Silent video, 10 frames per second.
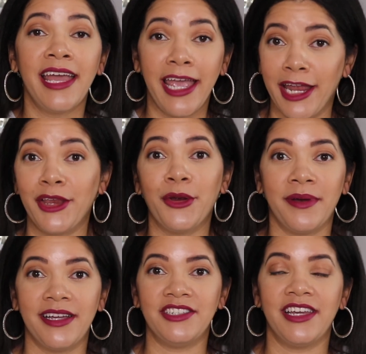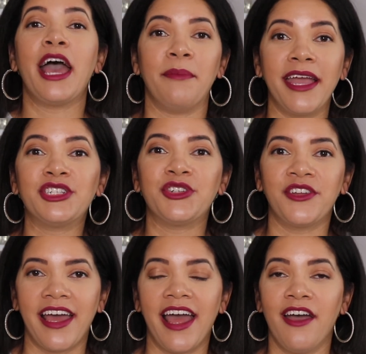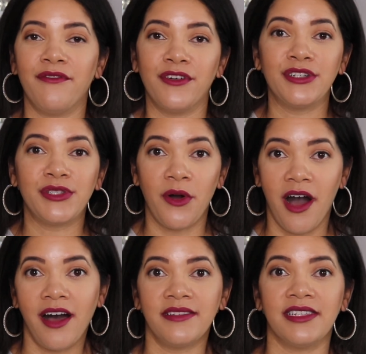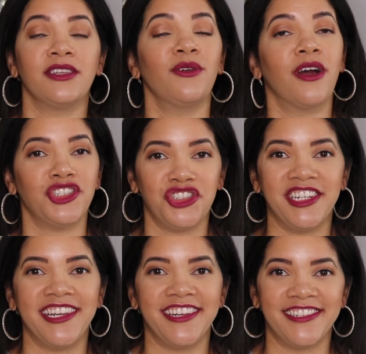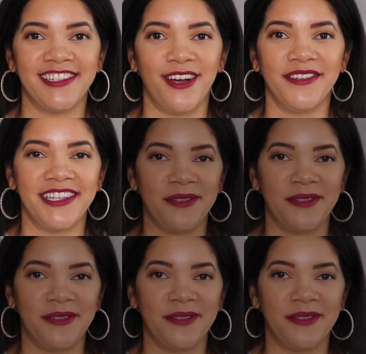in your budget and make sure that ever so often you are treating yourself as